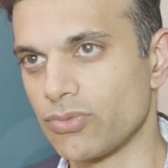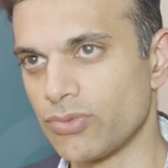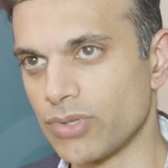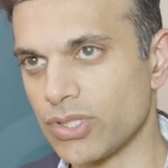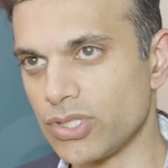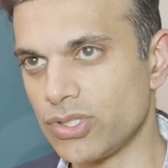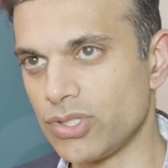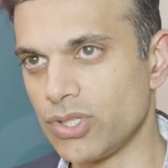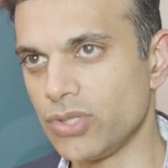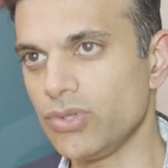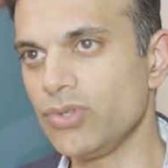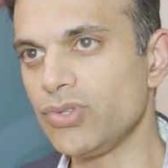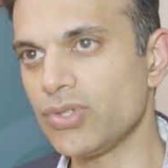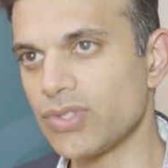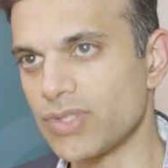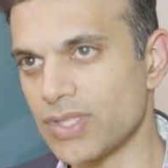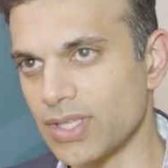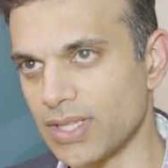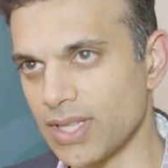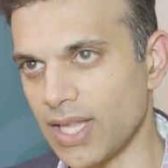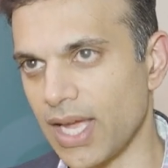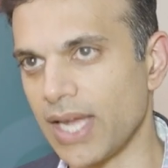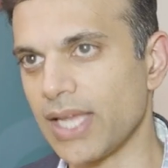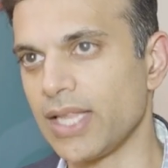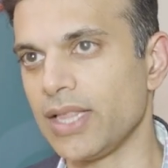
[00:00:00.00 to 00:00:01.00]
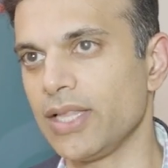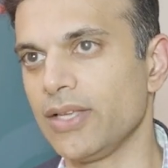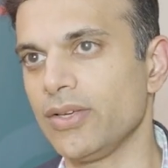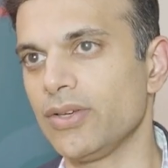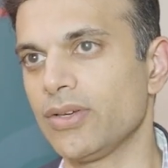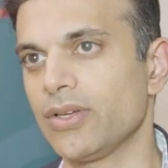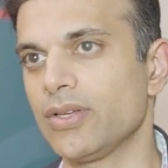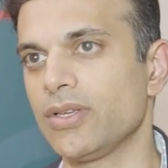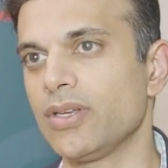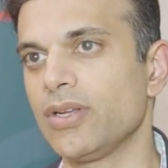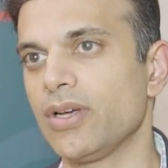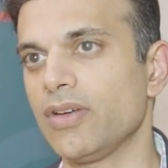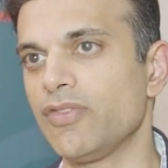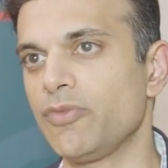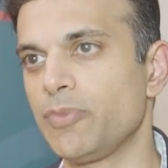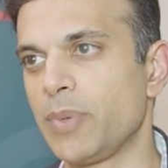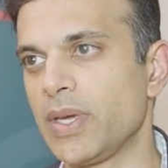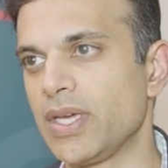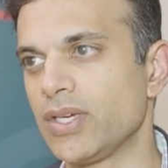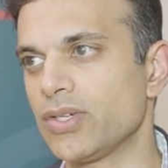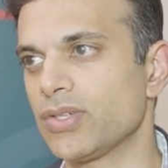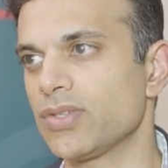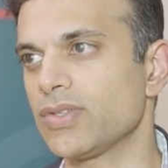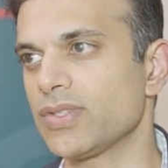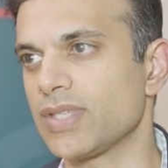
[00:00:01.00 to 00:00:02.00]
reduce the likelihood of
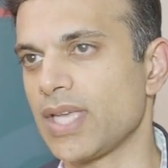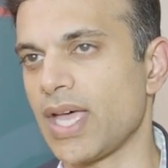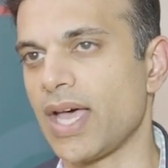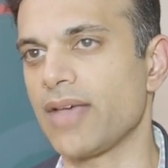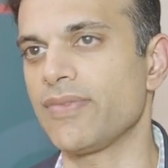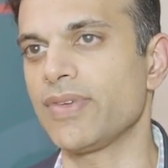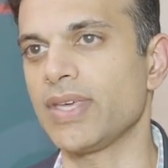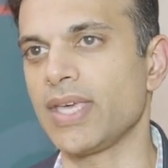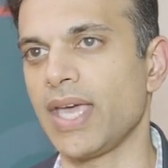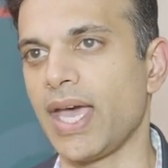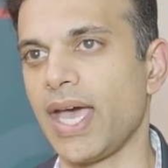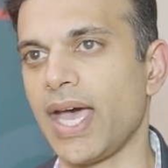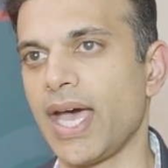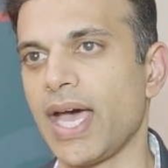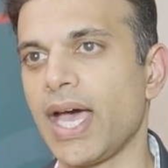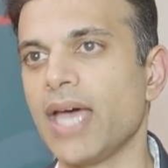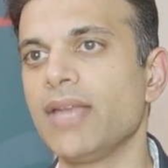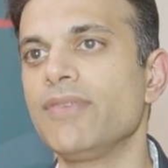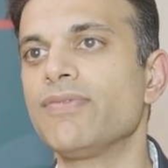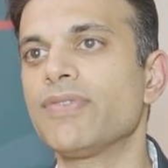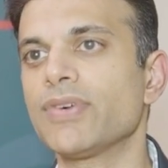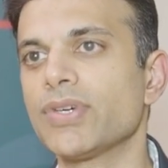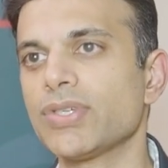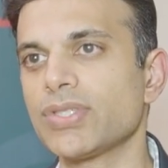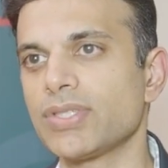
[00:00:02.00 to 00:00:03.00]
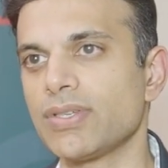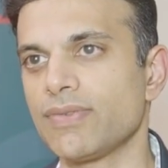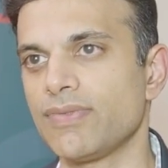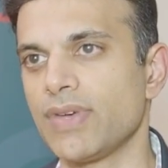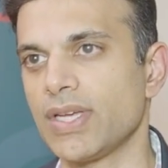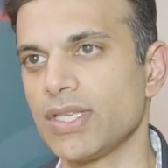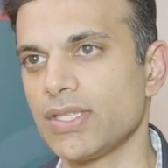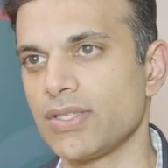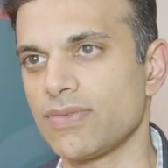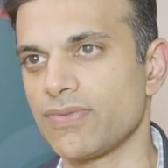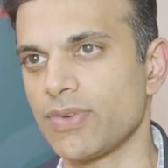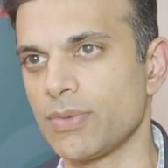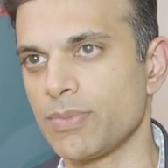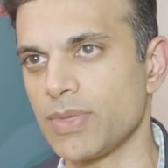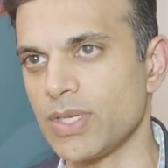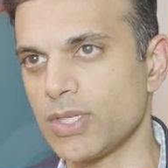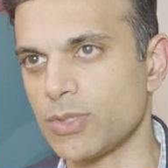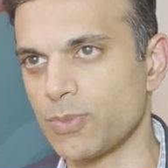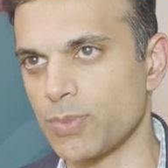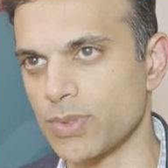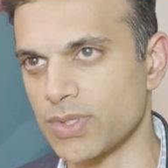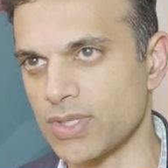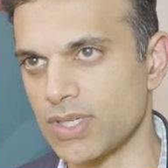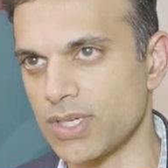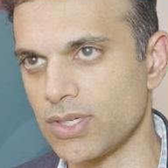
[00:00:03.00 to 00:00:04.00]
patients having adverse events from
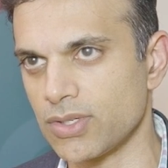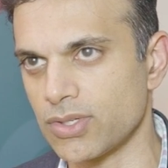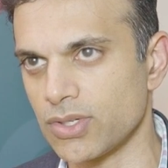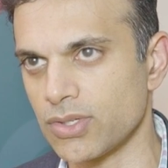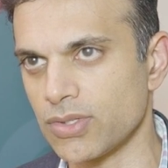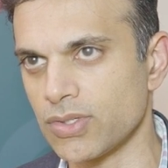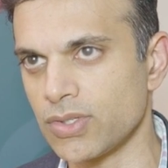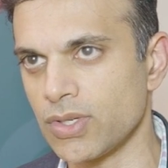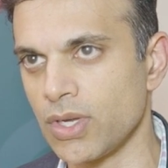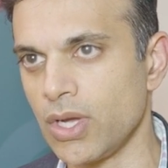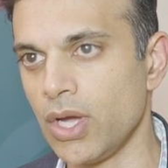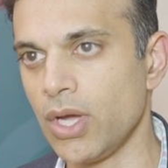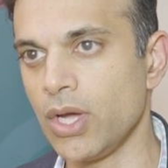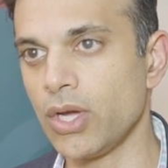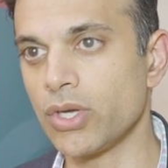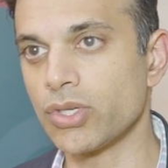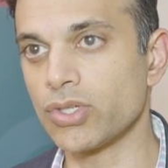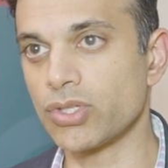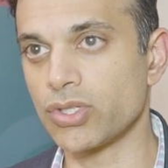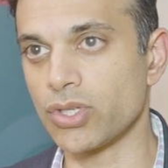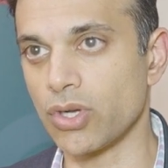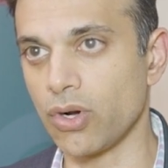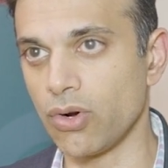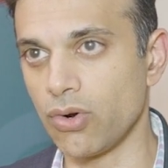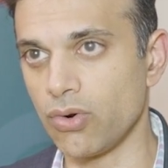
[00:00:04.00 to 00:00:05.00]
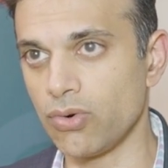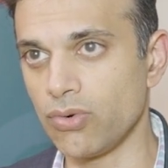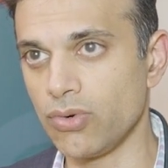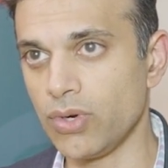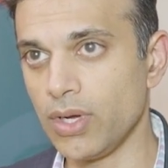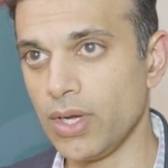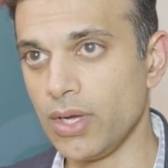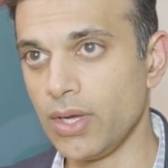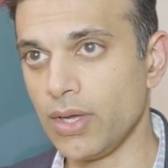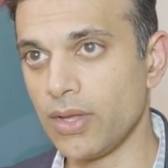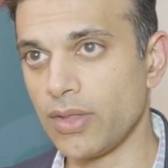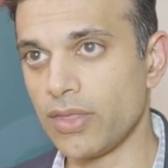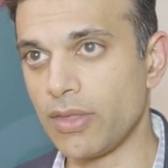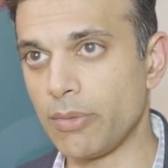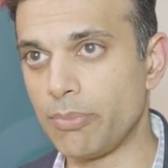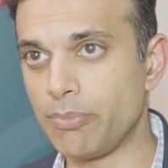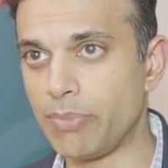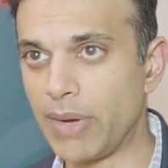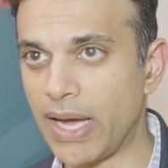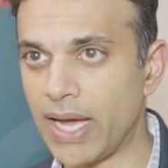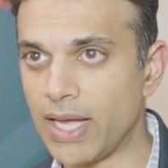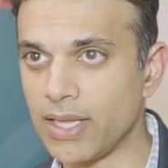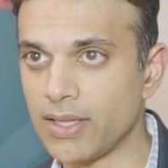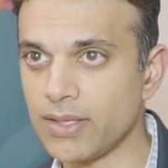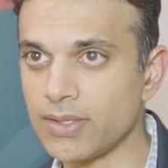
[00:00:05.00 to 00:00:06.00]
these procedures, so the
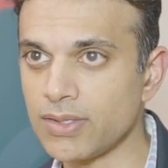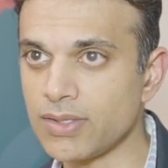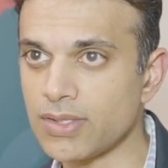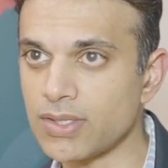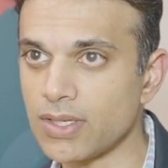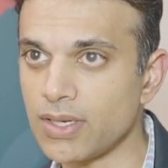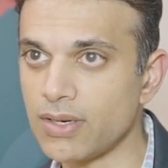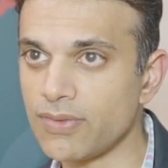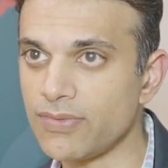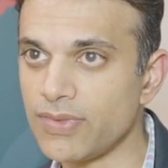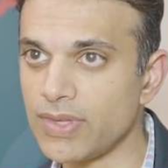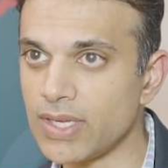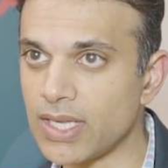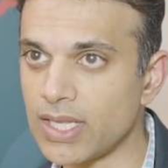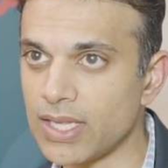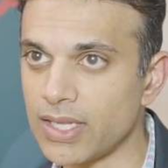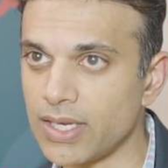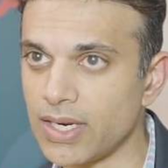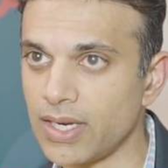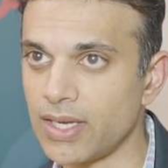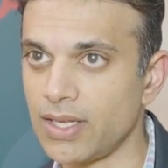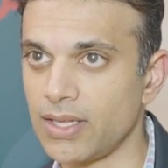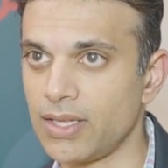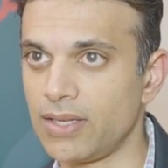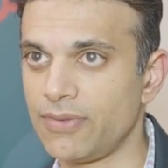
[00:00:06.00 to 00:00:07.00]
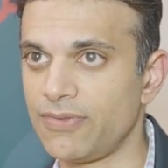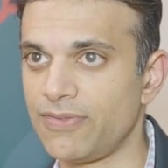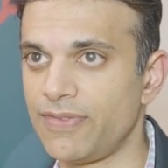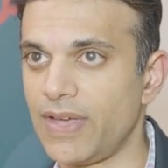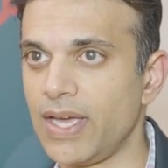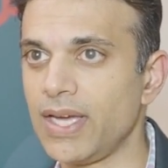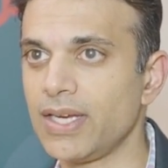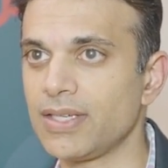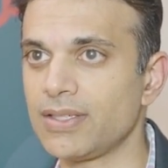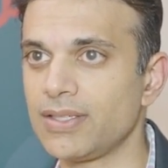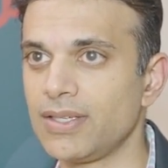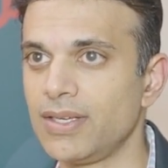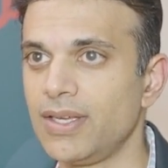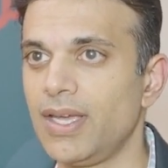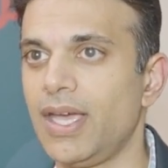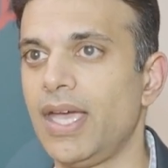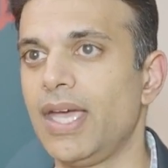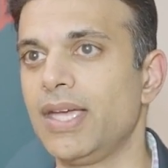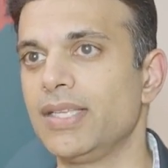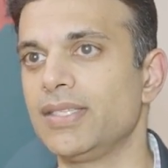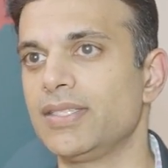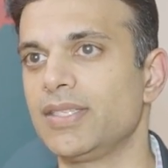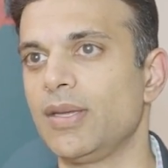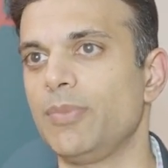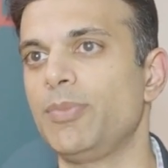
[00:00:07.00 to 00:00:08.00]
balance of the clinical effect
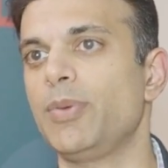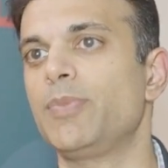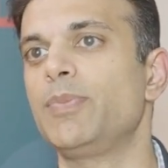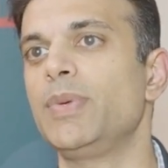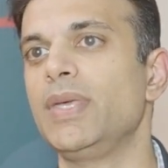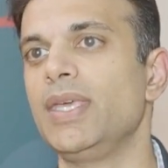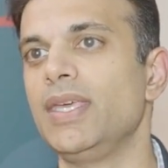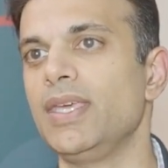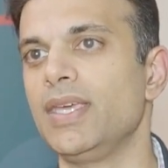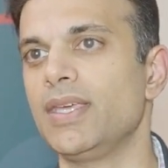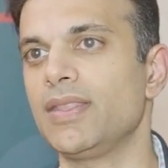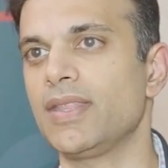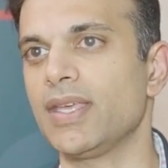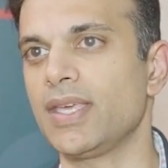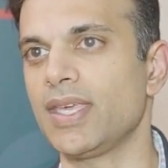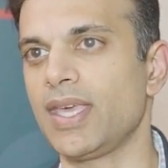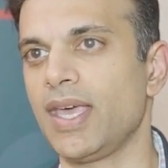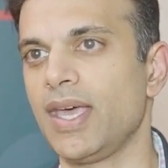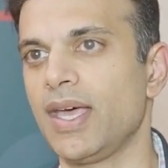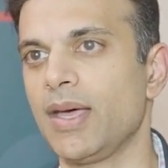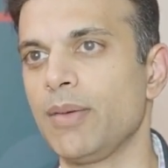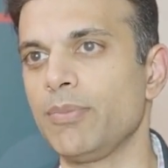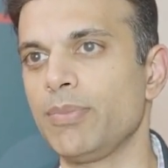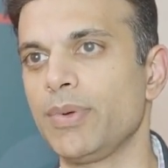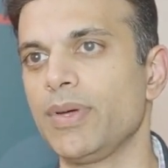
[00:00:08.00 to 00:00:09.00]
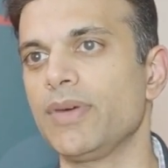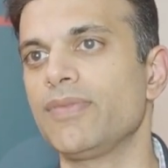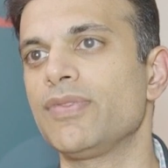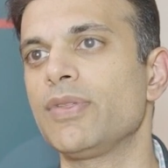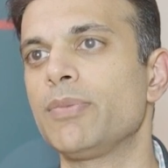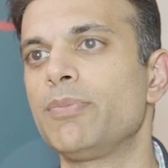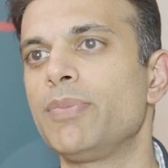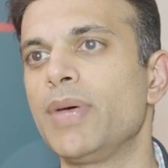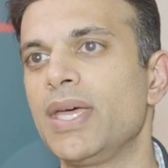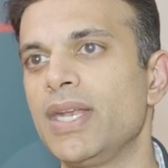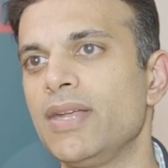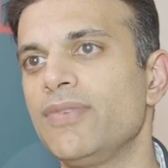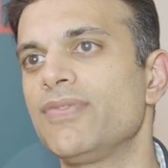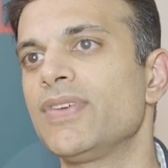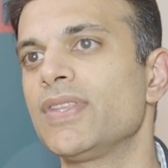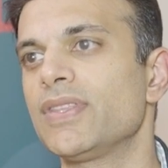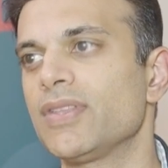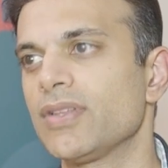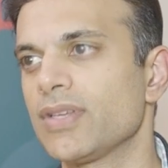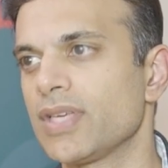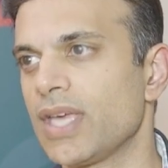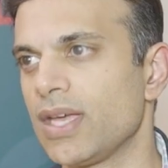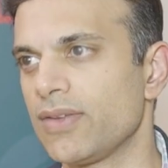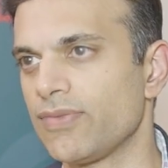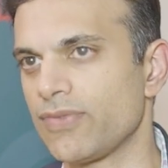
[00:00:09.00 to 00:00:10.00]
ends up being in the camp of the benefit
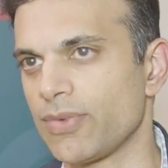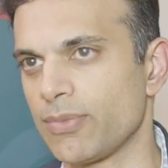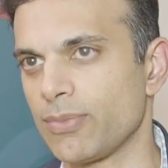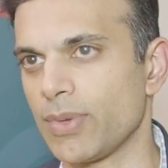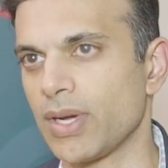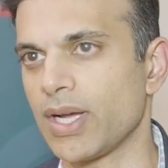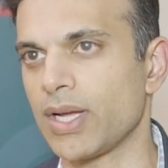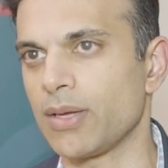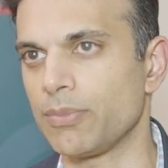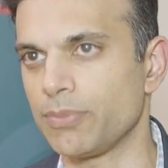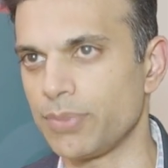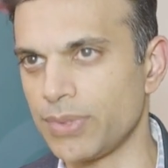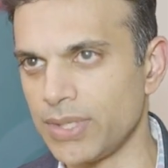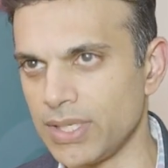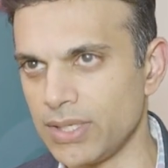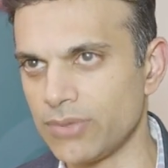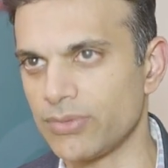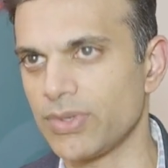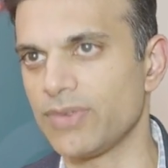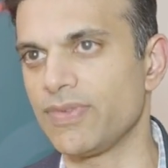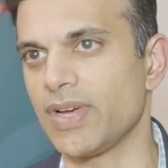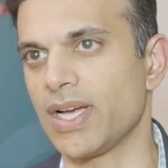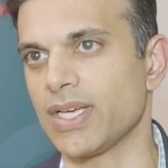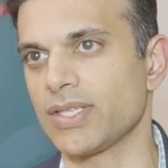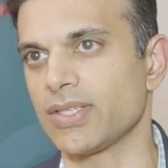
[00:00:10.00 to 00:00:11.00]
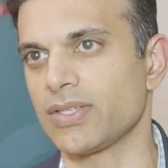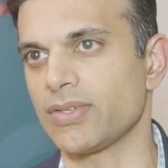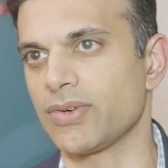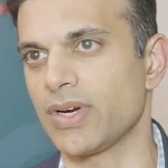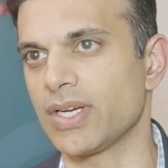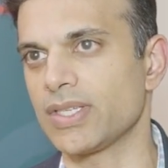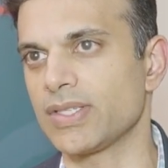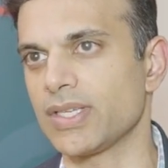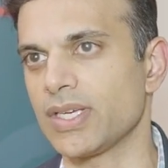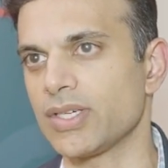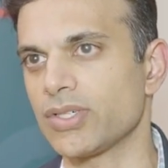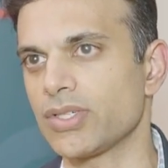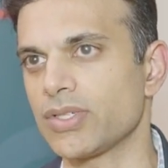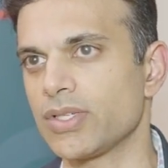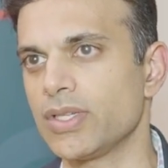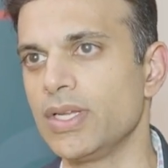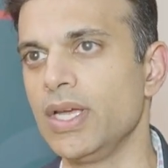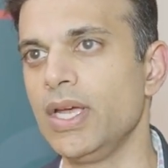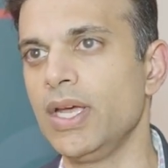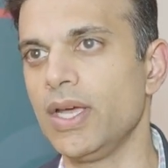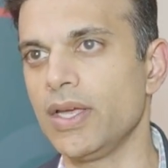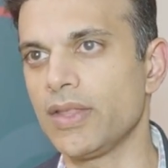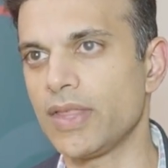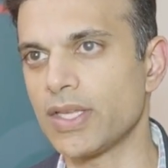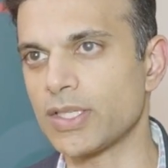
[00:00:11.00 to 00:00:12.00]
they'll get from a complete revascularization
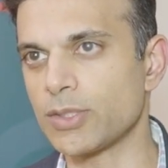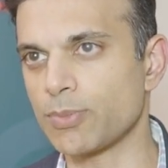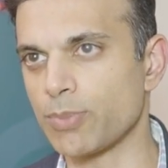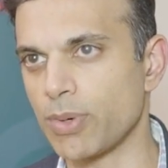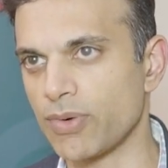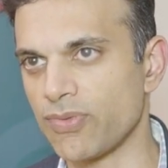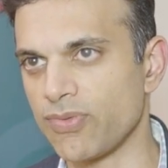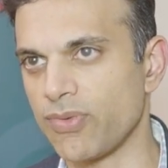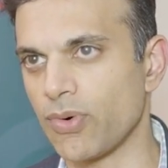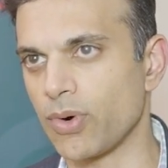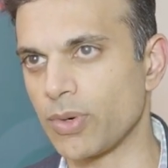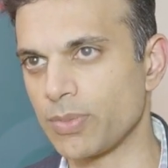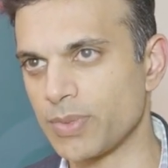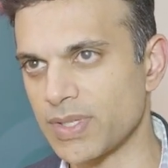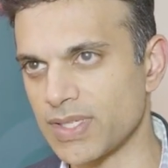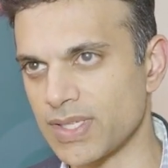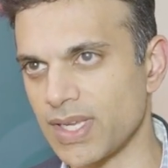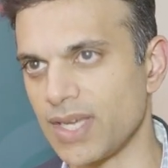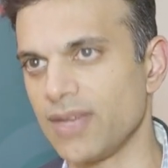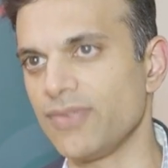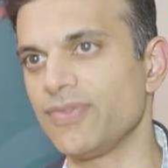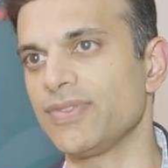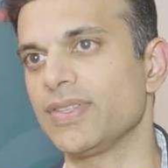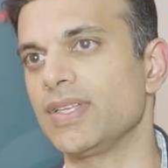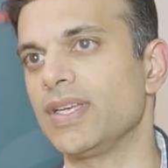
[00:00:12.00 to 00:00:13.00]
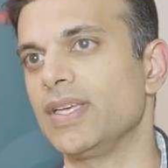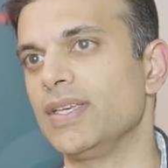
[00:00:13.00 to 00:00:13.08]
that's performed safely.